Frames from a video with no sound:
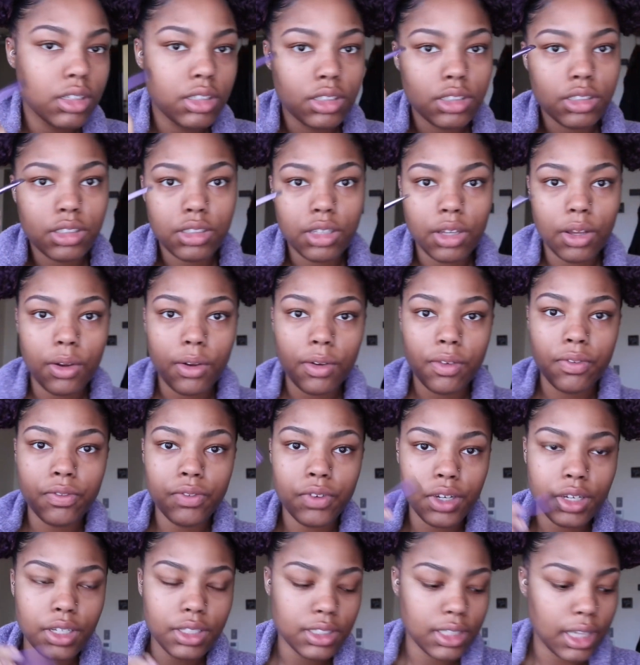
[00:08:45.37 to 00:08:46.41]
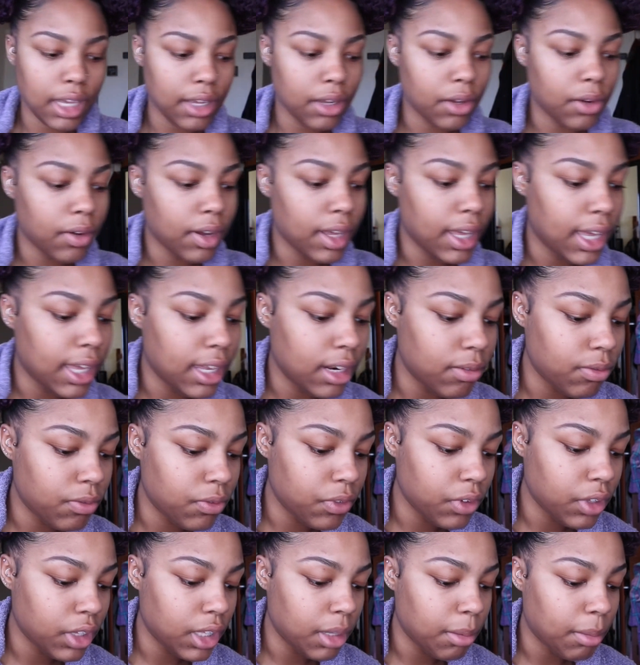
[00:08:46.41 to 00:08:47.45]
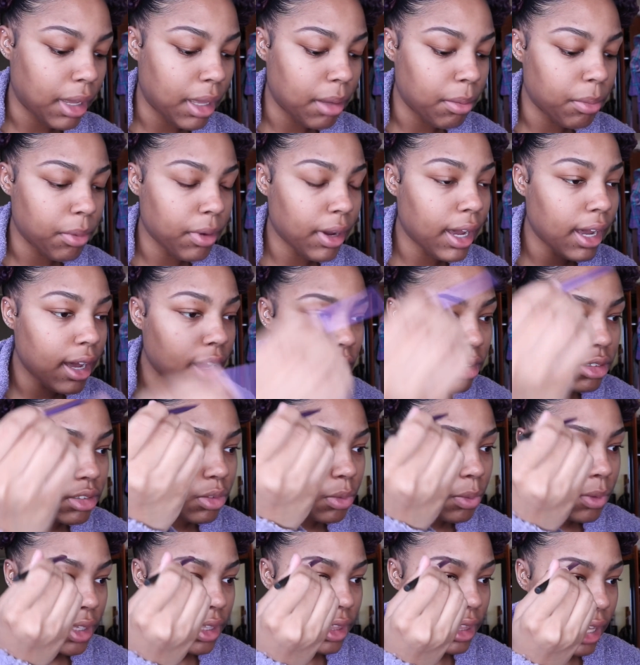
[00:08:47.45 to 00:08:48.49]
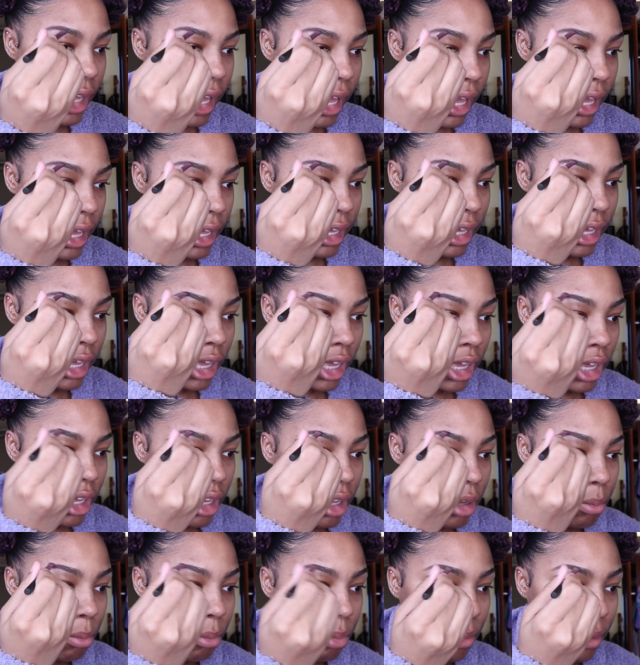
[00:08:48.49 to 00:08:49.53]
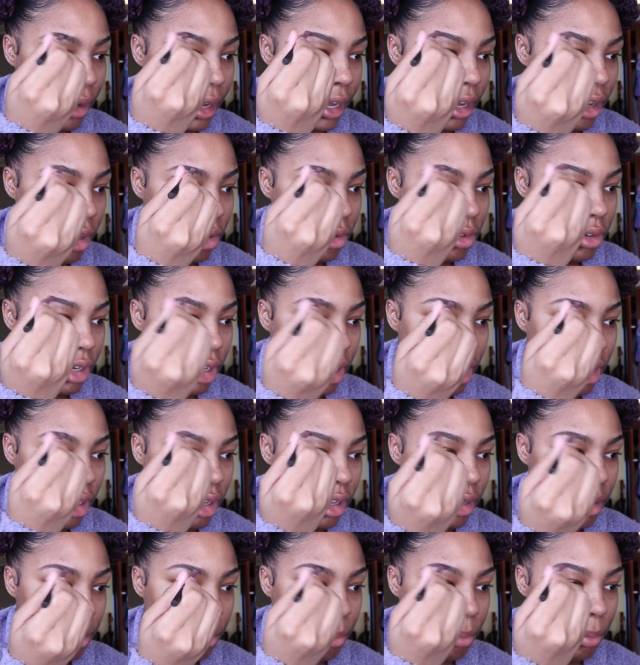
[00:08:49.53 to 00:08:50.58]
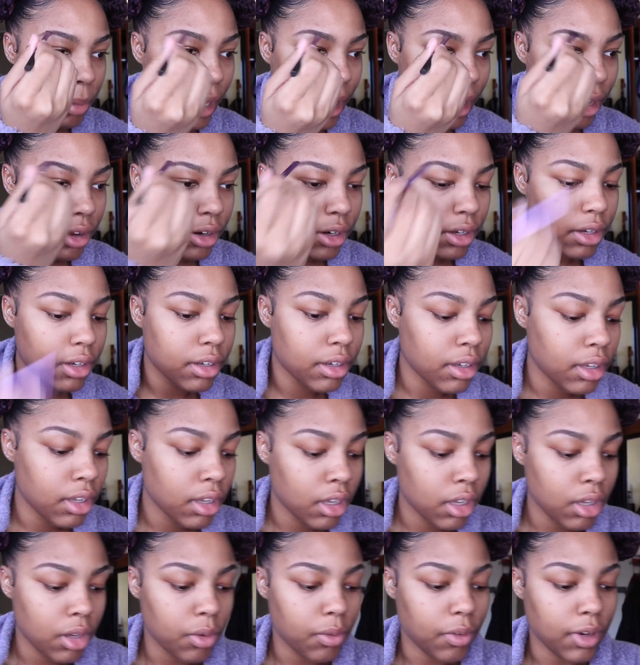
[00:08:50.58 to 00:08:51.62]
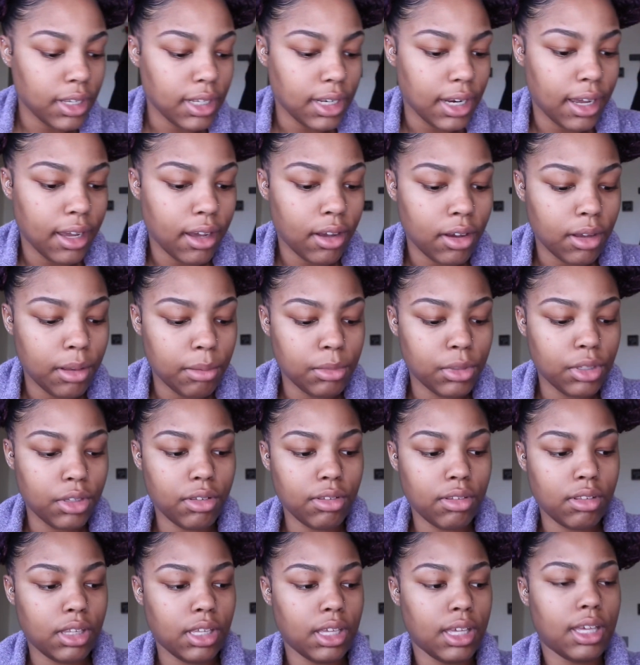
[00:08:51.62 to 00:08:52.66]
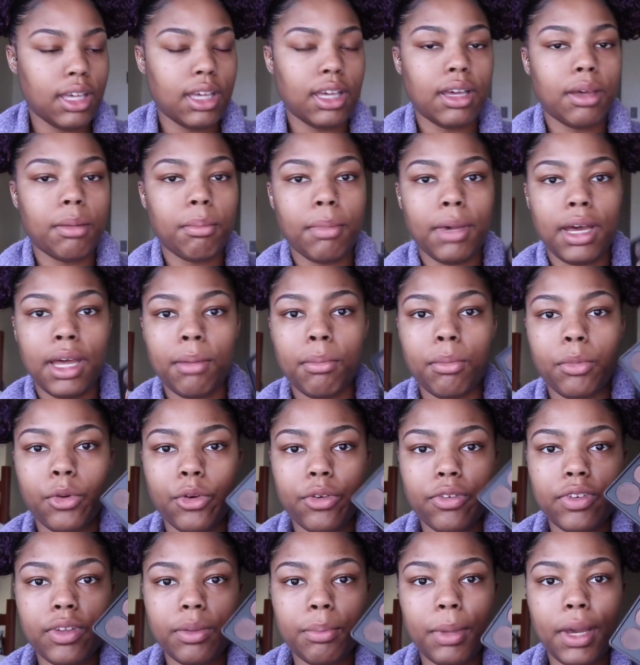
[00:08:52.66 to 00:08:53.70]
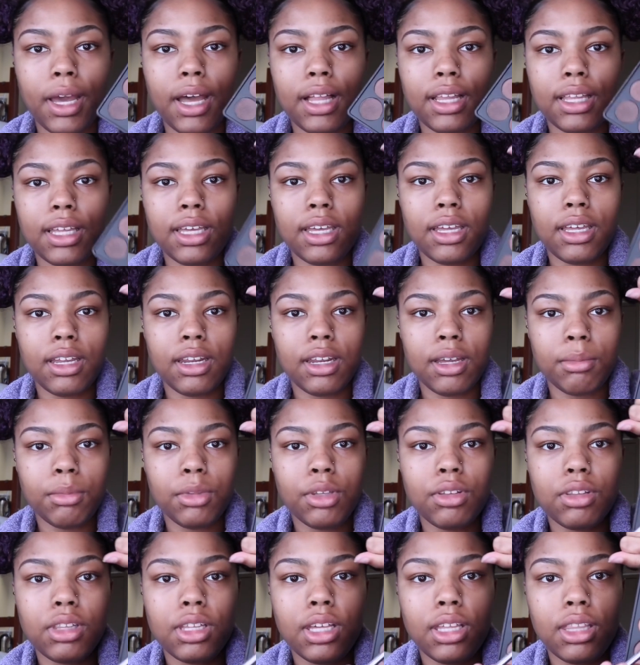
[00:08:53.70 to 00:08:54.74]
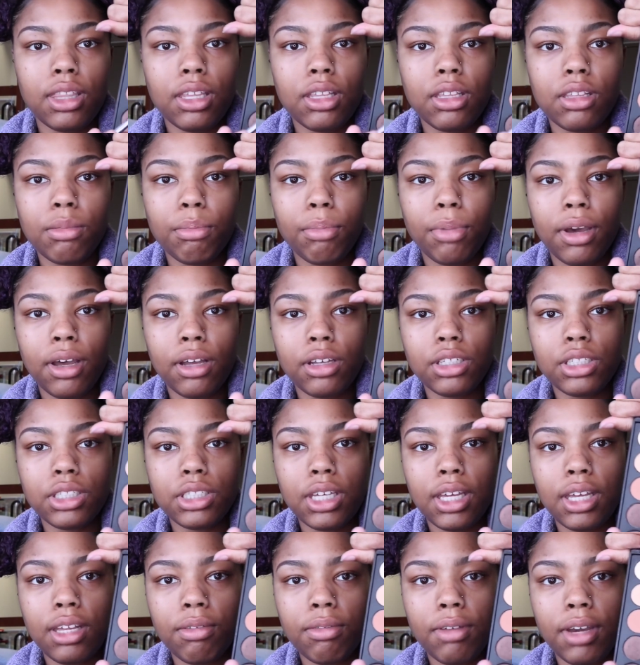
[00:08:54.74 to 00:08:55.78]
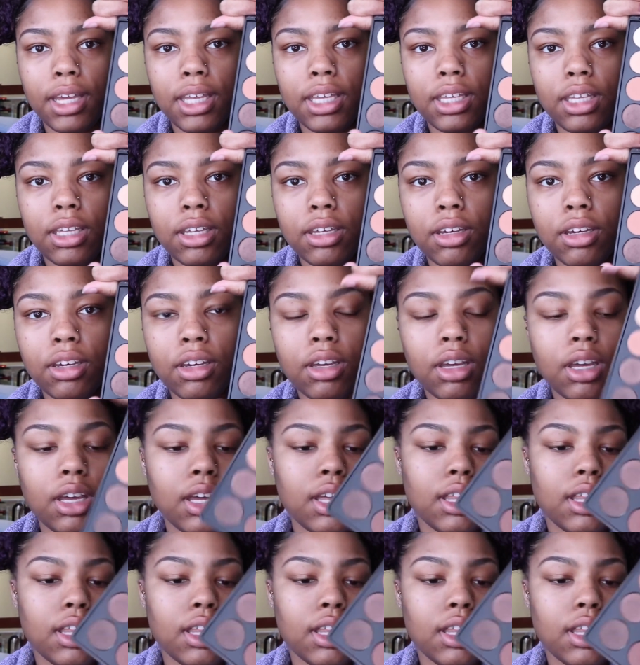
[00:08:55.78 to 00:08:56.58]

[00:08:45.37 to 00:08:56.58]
So first I go ahead and fill in my brows with a brown powder. Right now I'm using my Morphe palette, and I'm using this brown shade right here.